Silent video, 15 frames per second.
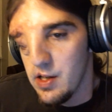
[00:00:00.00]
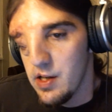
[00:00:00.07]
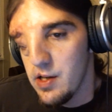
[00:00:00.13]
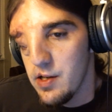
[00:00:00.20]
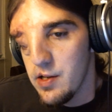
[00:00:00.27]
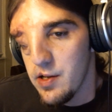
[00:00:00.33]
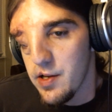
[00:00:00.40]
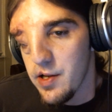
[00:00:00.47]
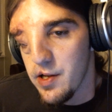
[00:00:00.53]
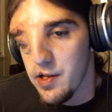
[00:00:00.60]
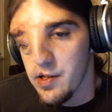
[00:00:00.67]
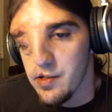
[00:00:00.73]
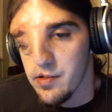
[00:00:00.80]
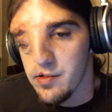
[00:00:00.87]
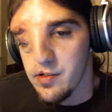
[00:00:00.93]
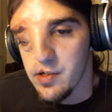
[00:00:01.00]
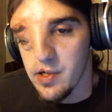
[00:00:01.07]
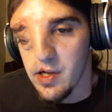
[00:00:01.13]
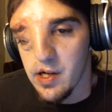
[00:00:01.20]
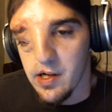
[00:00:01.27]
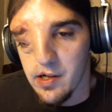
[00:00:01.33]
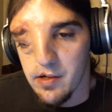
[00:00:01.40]
Yeah. And
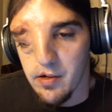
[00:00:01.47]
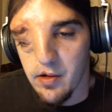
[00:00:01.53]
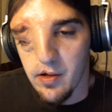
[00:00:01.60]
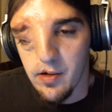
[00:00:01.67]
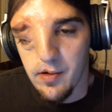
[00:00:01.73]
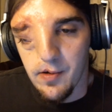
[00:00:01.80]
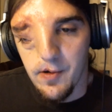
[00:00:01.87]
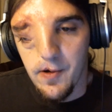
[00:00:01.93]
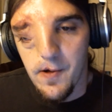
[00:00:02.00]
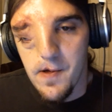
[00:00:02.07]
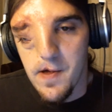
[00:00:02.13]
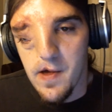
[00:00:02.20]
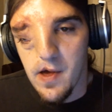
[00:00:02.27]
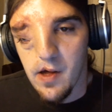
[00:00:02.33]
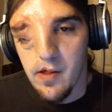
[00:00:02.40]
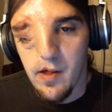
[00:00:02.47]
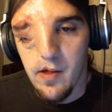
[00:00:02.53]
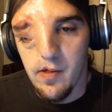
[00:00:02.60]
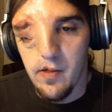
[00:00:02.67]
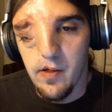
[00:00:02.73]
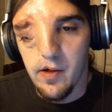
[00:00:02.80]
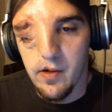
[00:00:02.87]
uh, yeah, that
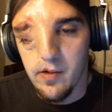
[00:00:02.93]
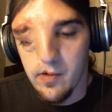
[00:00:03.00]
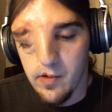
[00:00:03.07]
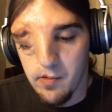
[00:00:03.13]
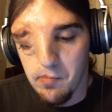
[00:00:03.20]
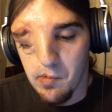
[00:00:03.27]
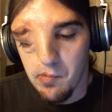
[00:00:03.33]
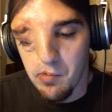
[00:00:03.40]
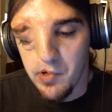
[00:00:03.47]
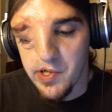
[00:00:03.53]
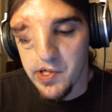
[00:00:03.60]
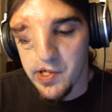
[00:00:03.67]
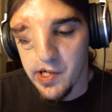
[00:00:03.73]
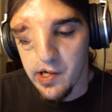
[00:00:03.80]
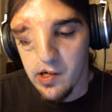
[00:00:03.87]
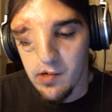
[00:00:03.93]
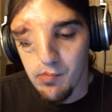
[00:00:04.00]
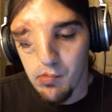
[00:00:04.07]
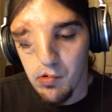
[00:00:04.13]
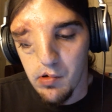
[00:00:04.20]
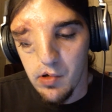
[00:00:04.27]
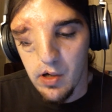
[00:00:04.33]
thing seems pretty
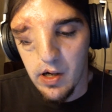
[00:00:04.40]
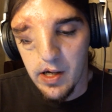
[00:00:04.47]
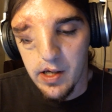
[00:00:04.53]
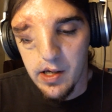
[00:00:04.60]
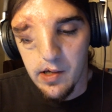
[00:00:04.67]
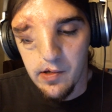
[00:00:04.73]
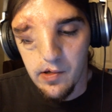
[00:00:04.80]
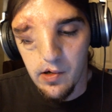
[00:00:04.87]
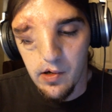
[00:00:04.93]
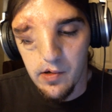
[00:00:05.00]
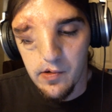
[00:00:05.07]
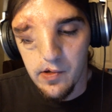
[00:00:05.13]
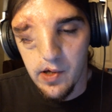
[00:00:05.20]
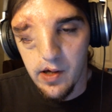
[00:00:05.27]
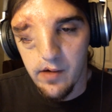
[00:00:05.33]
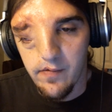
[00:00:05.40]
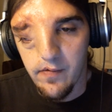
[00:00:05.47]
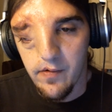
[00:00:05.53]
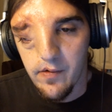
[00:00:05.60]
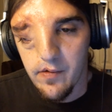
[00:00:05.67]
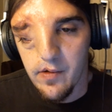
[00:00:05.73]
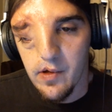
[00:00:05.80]
terrible. I guess I'll mm-hmm. say for
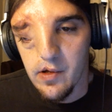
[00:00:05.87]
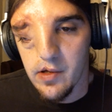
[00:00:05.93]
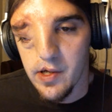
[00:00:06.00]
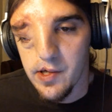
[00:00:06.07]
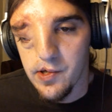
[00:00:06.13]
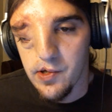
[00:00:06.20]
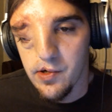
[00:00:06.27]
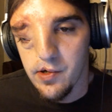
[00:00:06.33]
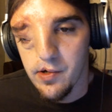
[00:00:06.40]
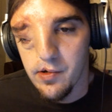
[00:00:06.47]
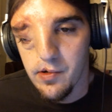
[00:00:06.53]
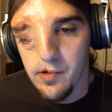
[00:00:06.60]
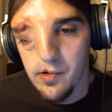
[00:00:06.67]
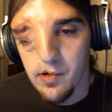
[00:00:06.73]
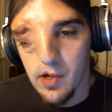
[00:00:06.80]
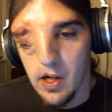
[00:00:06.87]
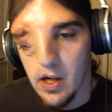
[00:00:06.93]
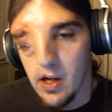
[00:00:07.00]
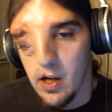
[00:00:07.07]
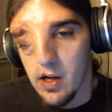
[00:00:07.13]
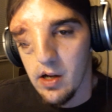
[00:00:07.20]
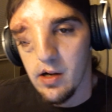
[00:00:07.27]
the listeners,
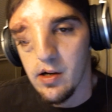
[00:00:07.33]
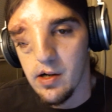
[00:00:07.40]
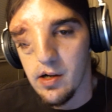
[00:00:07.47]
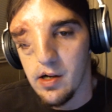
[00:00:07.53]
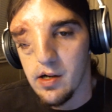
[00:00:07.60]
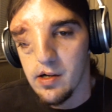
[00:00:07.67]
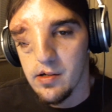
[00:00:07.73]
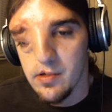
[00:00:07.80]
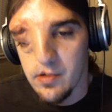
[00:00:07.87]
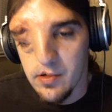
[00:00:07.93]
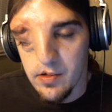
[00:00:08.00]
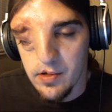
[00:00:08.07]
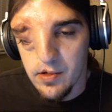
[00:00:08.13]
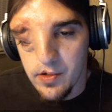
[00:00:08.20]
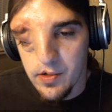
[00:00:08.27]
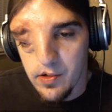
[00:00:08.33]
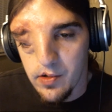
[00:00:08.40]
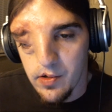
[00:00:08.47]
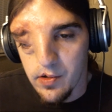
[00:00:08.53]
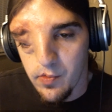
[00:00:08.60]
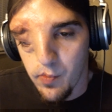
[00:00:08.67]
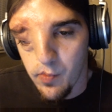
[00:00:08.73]
uh,
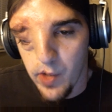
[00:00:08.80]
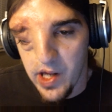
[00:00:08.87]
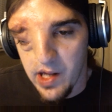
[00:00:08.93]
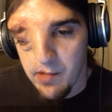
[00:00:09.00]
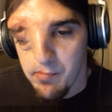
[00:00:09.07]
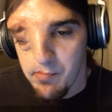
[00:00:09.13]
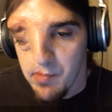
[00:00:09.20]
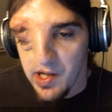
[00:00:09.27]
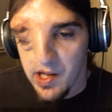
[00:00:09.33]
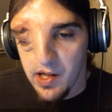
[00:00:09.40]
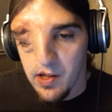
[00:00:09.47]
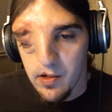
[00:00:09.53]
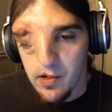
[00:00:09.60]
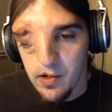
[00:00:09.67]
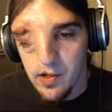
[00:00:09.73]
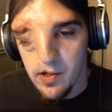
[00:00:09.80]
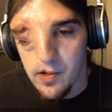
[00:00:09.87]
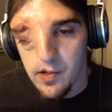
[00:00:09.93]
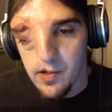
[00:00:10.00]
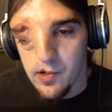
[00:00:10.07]
the Wii Mini is